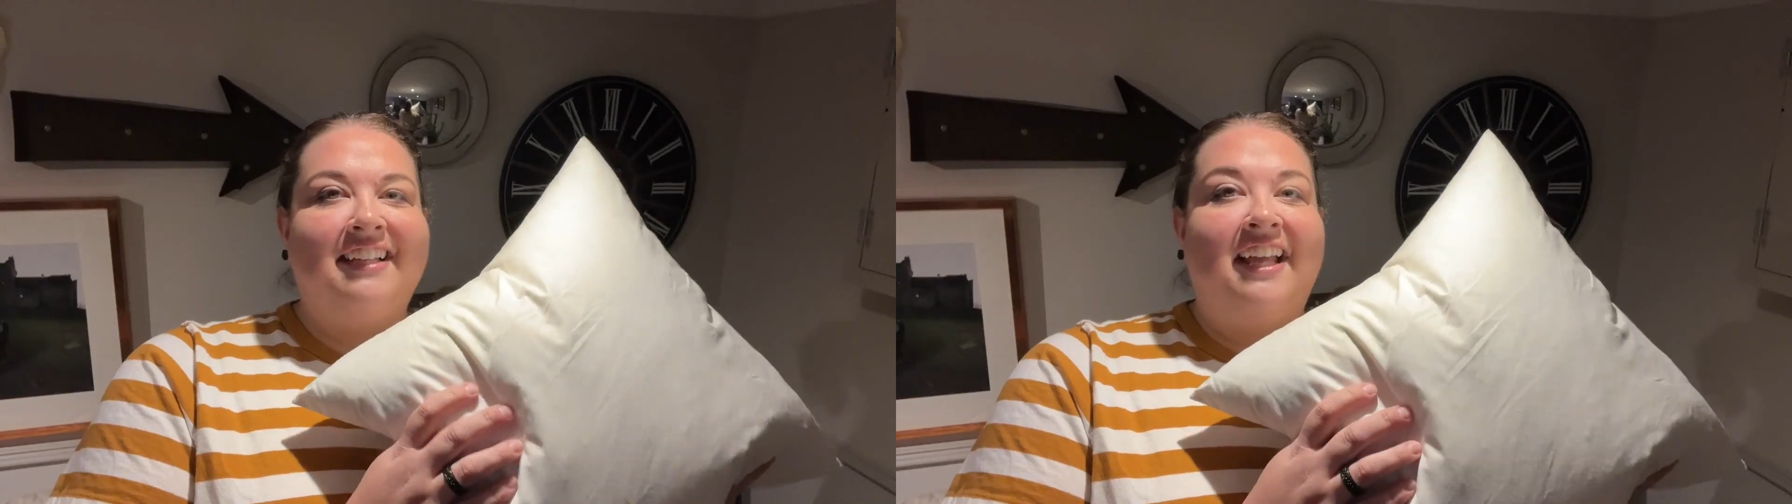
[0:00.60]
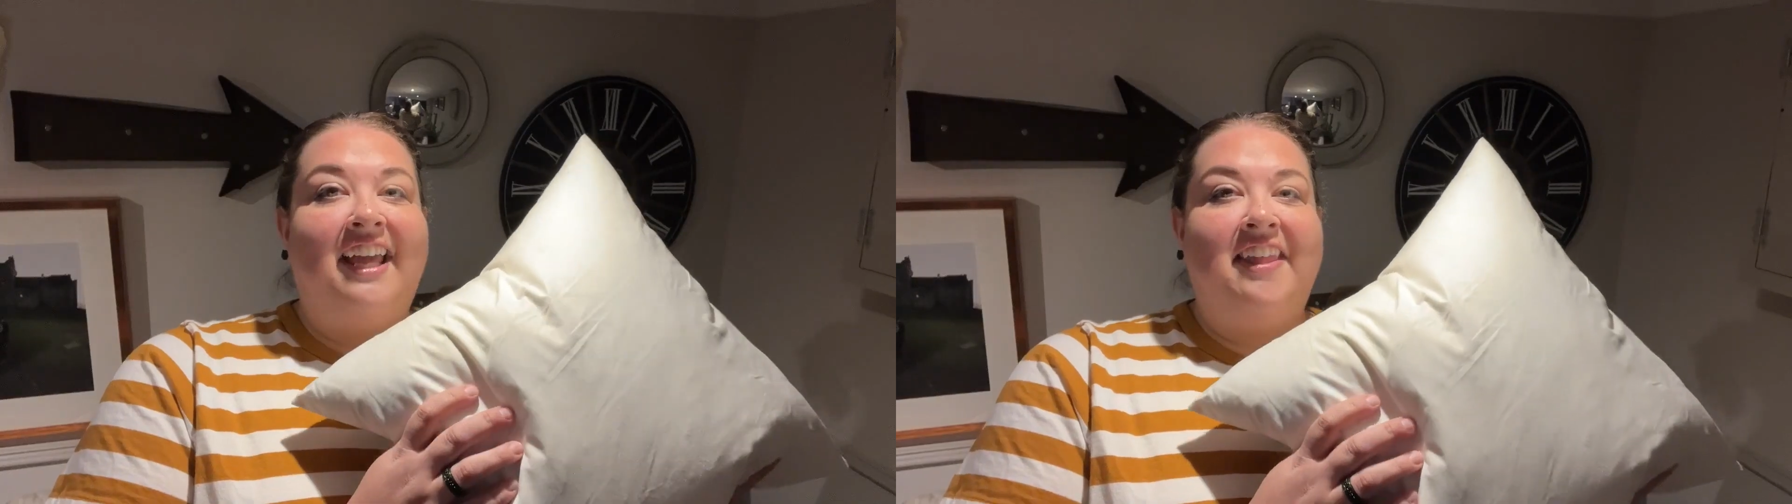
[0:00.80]

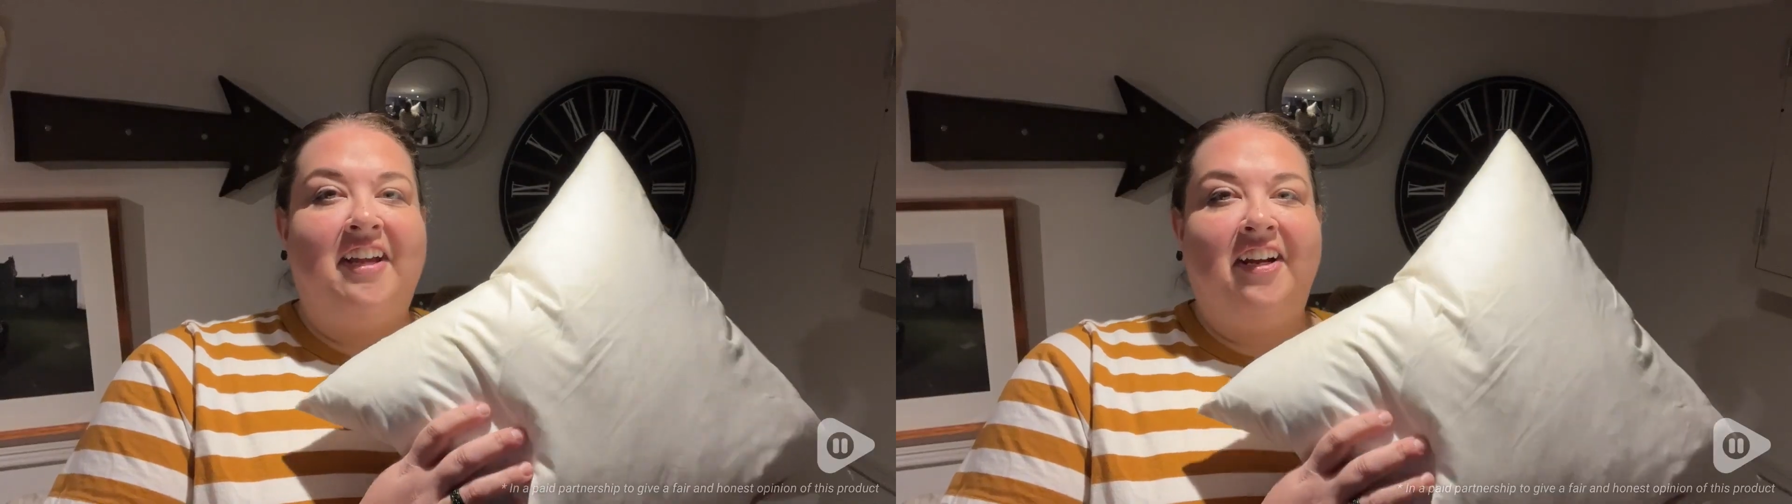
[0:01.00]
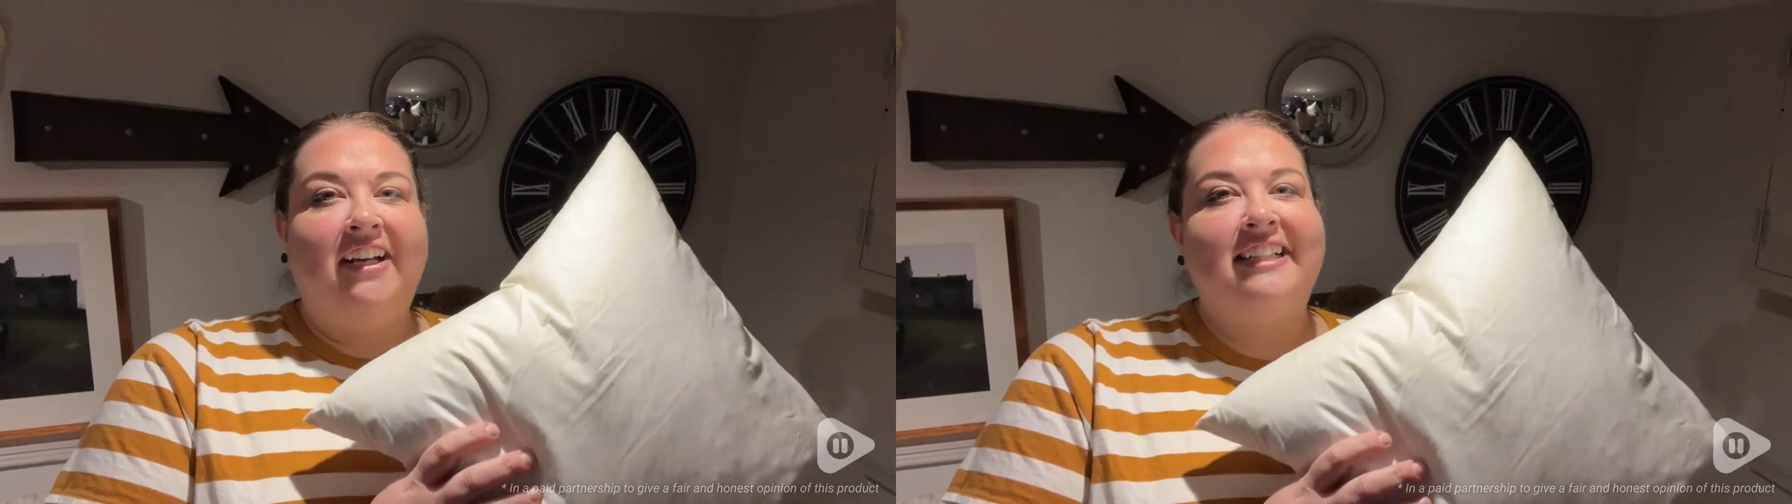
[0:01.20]
Hey
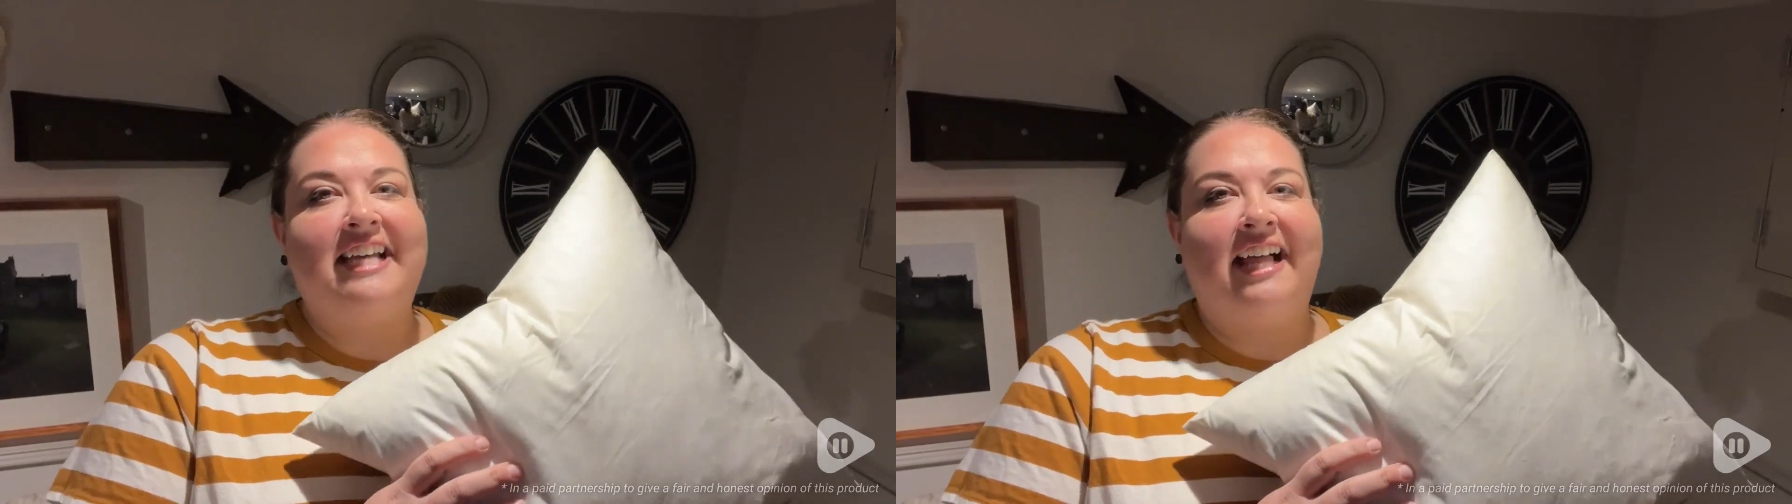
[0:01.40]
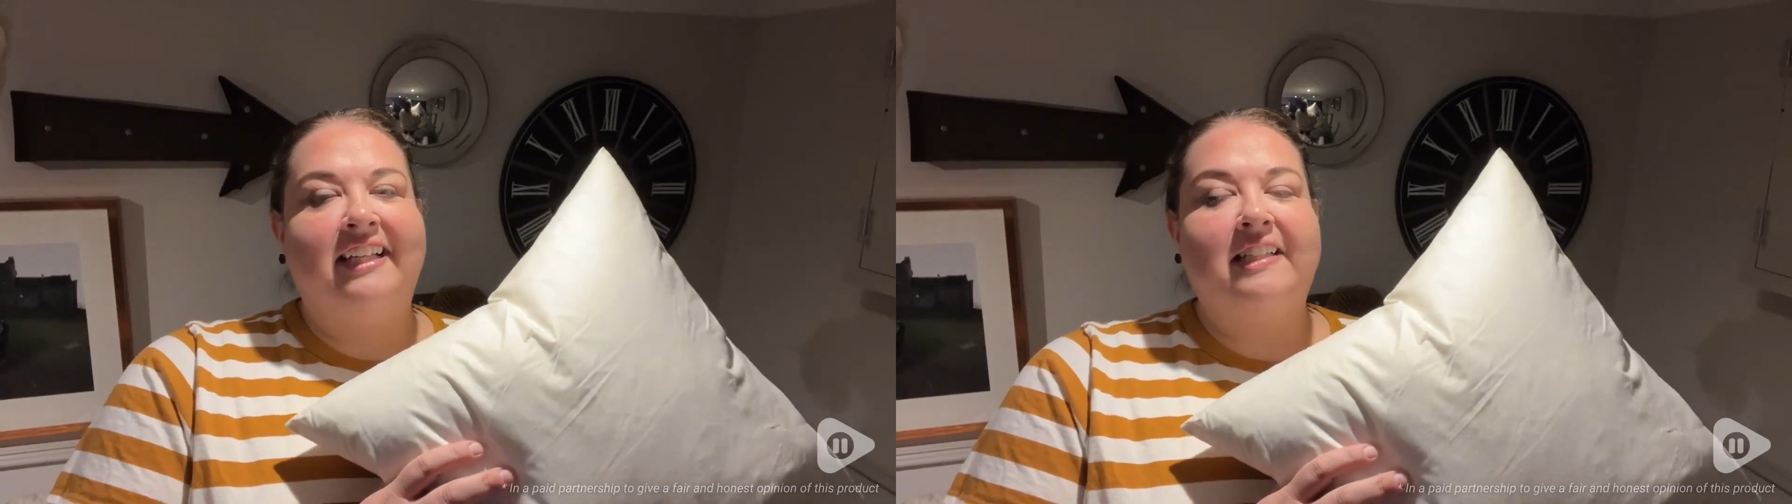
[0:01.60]
there, it's
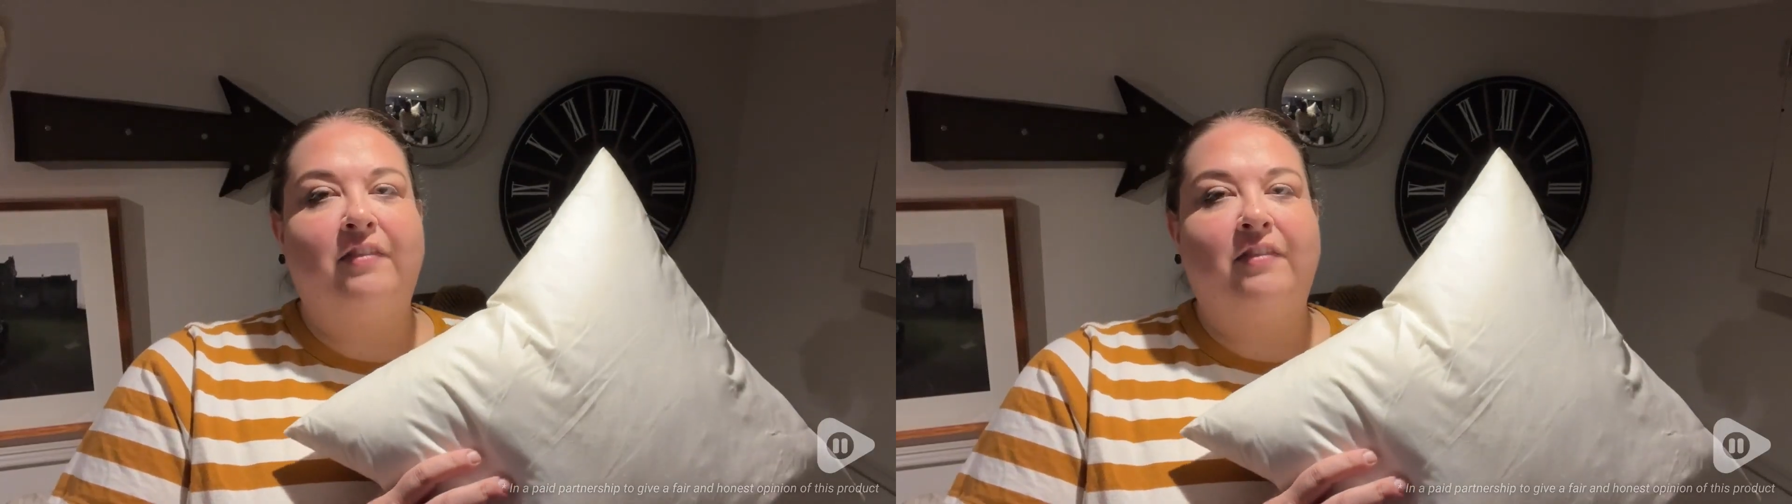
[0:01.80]
Alex